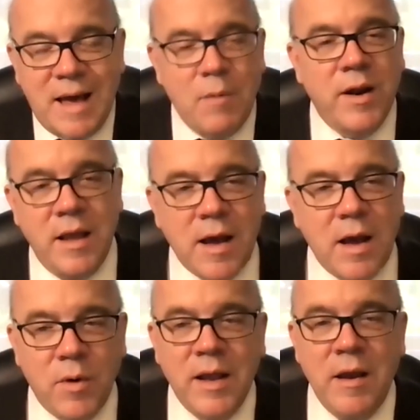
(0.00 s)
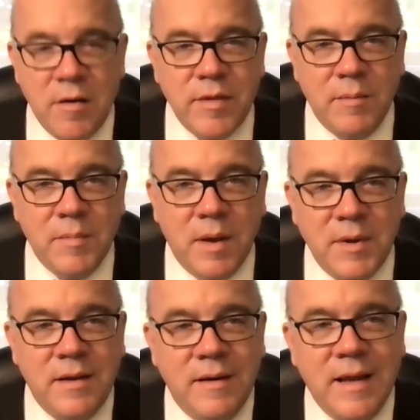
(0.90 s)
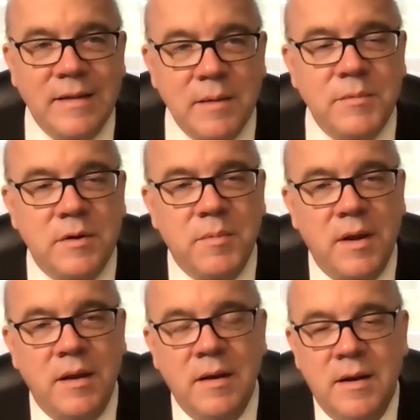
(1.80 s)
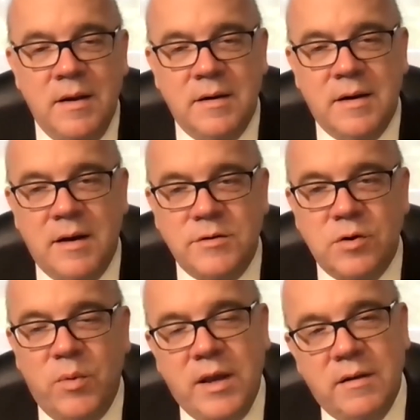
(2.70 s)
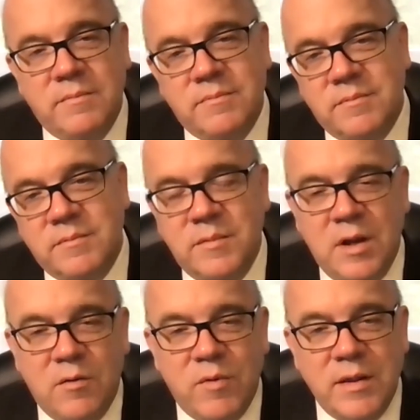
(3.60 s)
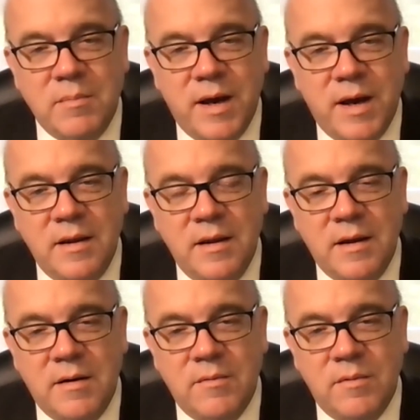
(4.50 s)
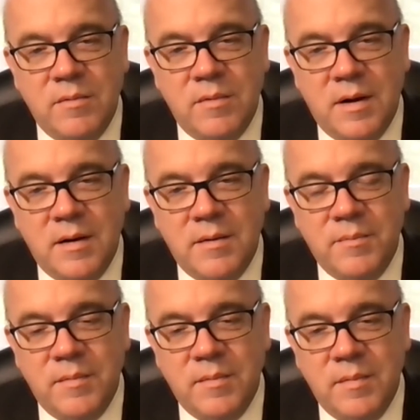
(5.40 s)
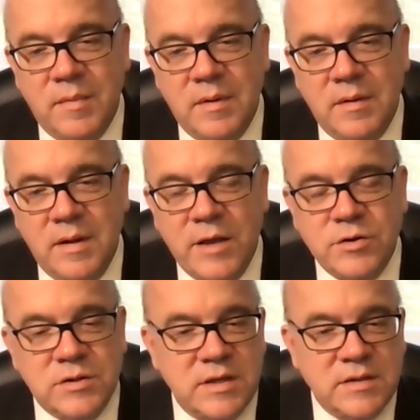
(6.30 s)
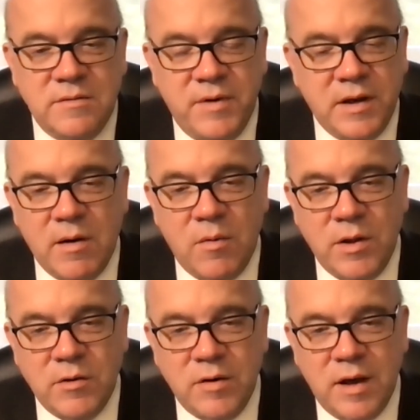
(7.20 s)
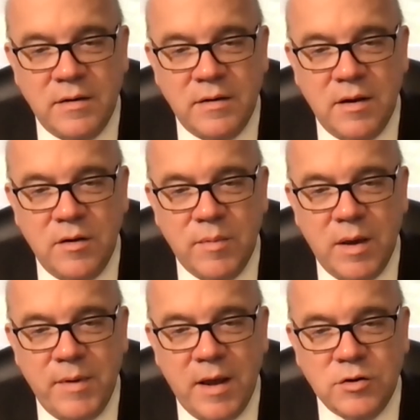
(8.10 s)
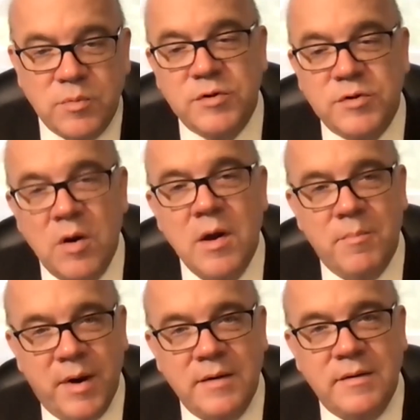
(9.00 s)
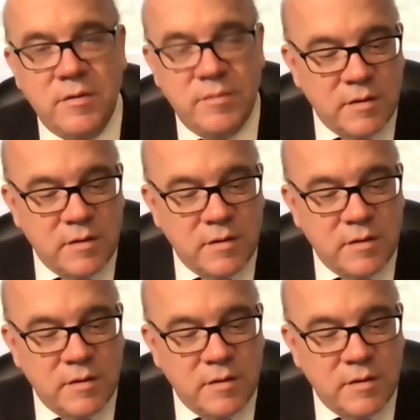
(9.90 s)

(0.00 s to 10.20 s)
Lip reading: want to hear them. I mean, get them to me so we can, run them by the agencies and figure out whether or not you might be eligible. So, but there